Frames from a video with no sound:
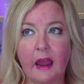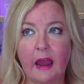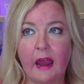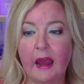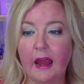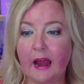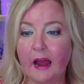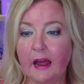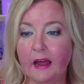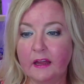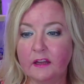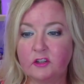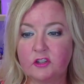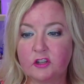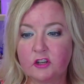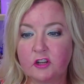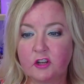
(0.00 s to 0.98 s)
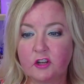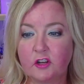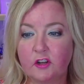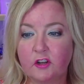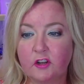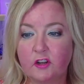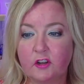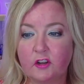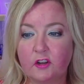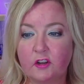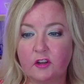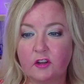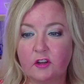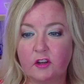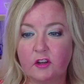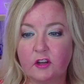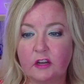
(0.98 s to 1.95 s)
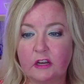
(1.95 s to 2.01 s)
And
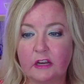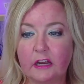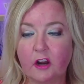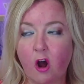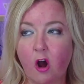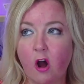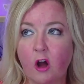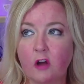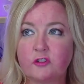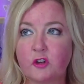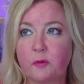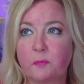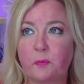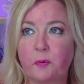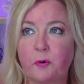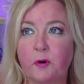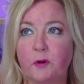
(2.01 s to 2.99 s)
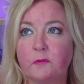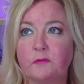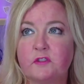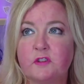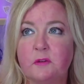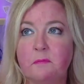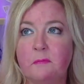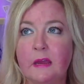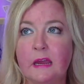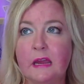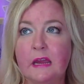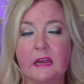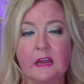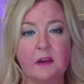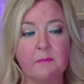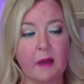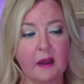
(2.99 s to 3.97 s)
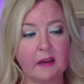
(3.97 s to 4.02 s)
it also proved to me
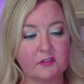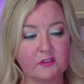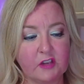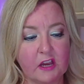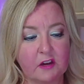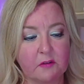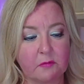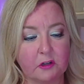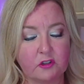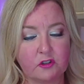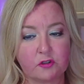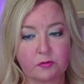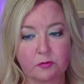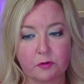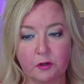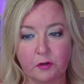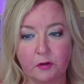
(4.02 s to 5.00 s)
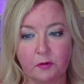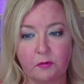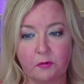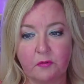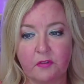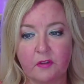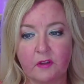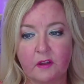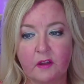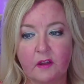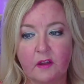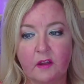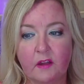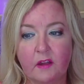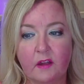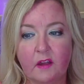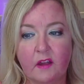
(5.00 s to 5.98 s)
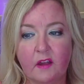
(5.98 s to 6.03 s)
in my sacred truth
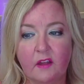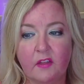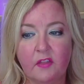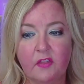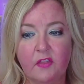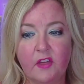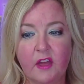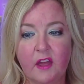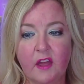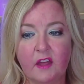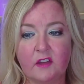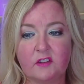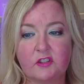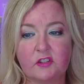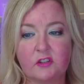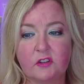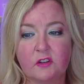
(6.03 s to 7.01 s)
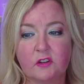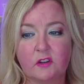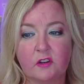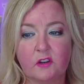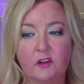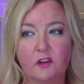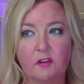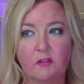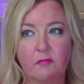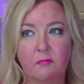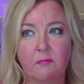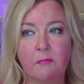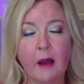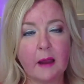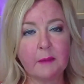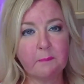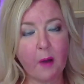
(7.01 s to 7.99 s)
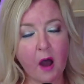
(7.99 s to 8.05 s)
that
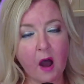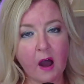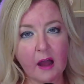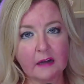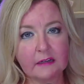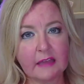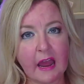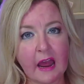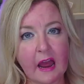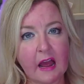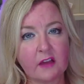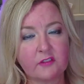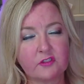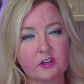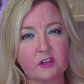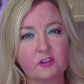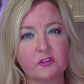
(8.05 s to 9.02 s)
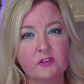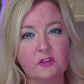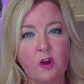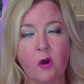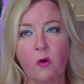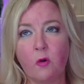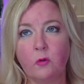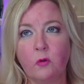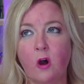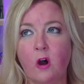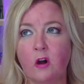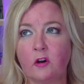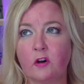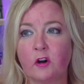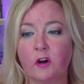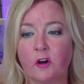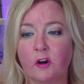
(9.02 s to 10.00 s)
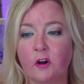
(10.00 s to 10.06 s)
my podcast is no
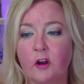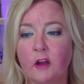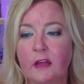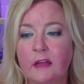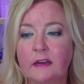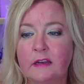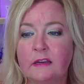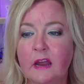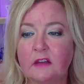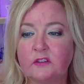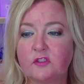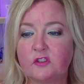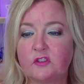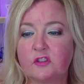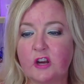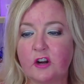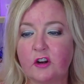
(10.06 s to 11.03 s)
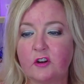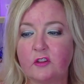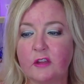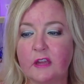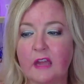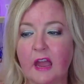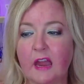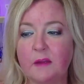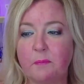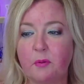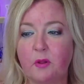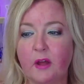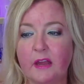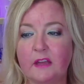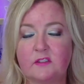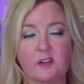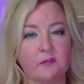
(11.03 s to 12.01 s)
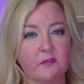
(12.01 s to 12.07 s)
longer necessarily a
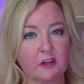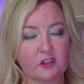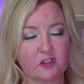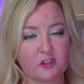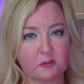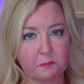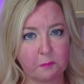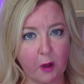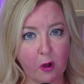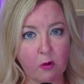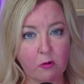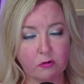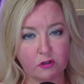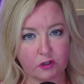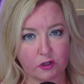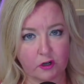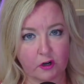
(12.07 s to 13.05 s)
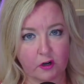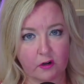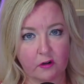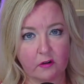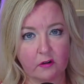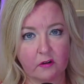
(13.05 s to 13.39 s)
place of exposure.